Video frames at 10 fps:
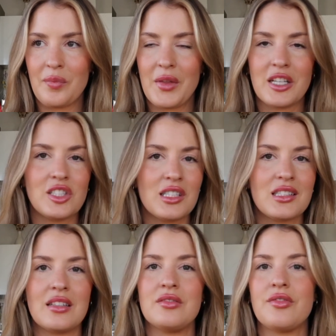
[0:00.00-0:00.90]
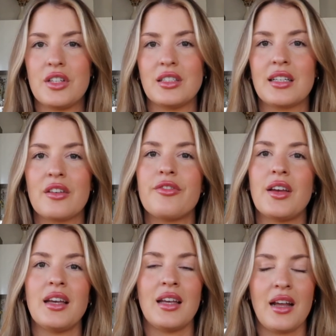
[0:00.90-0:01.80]
It just didn't feel like a
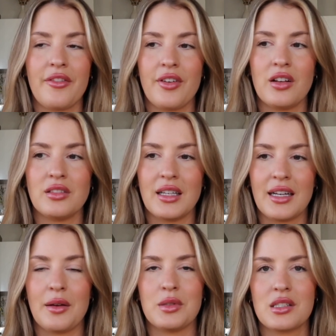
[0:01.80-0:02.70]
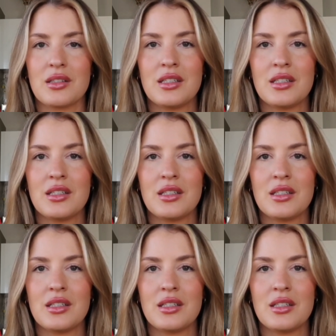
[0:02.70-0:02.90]
fit, and I felt like I was